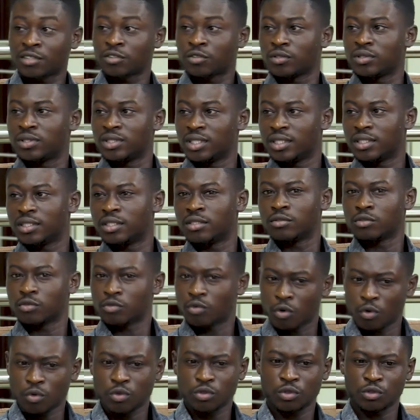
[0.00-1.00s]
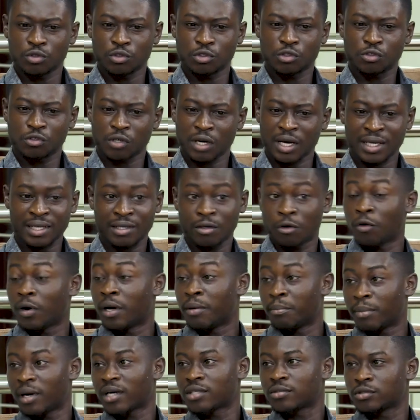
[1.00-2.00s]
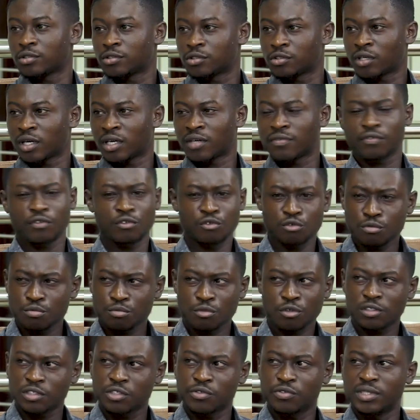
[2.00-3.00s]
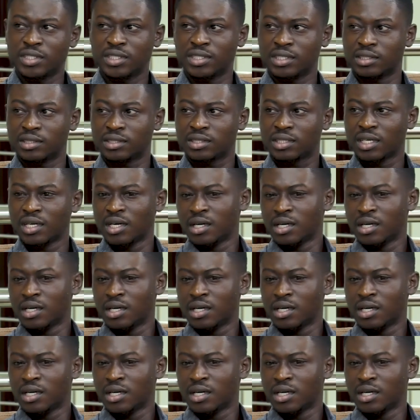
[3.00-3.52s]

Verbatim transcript: association, goes yeah. on strike or embarks on strike for numerous reasons.